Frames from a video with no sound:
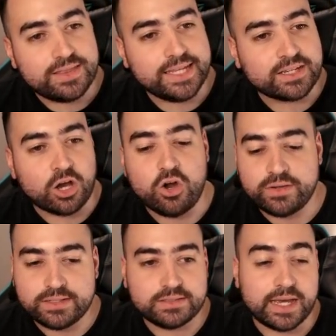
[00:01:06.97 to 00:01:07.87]
the
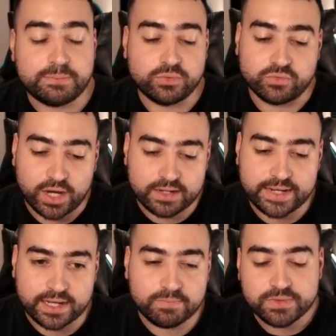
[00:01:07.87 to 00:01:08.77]
code example right
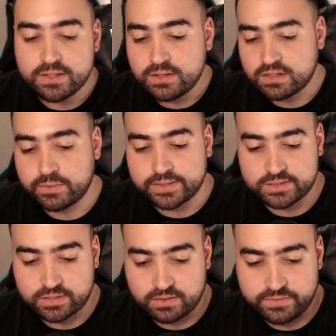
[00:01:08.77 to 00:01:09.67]
now, going
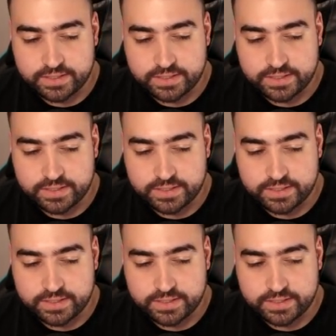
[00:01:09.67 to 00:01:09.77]
inside